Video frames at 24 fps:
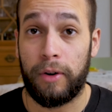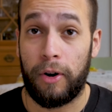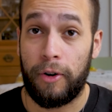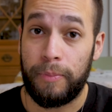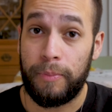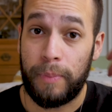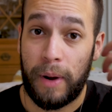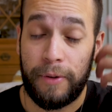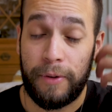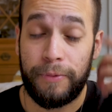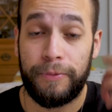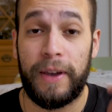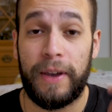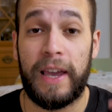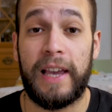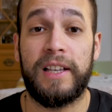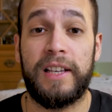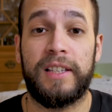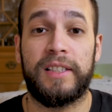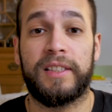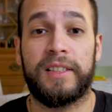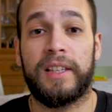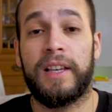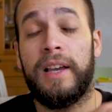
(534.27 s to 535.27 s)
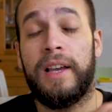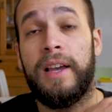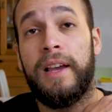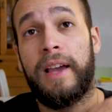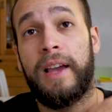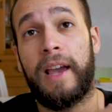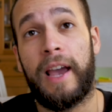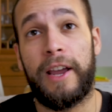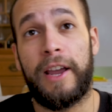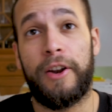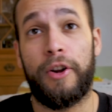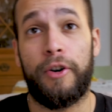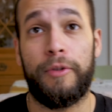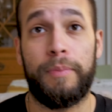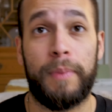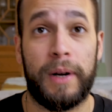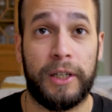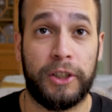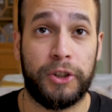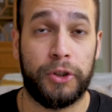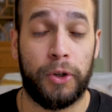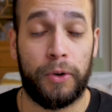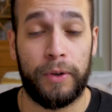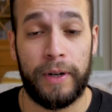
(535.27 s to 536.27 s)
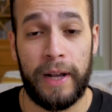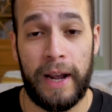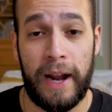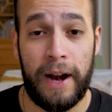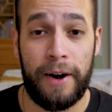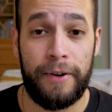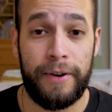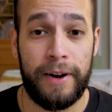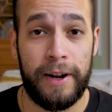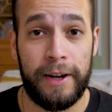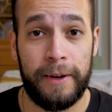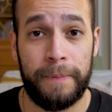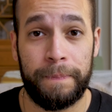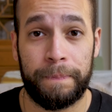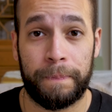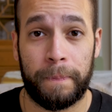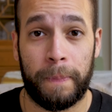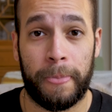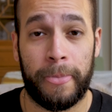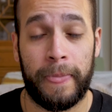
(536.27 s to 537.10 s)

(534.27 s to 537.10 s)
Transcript: of my face, and off my shoulder area.